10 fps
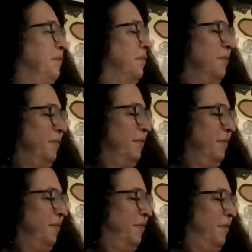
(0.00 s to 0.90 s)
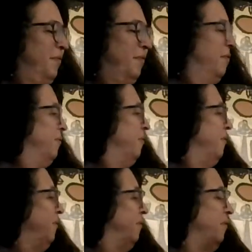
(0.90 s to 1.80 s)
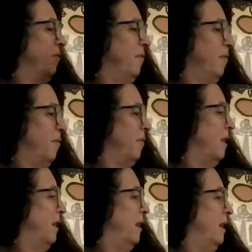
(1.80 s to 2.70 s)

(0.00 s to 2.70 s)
(no one is talking)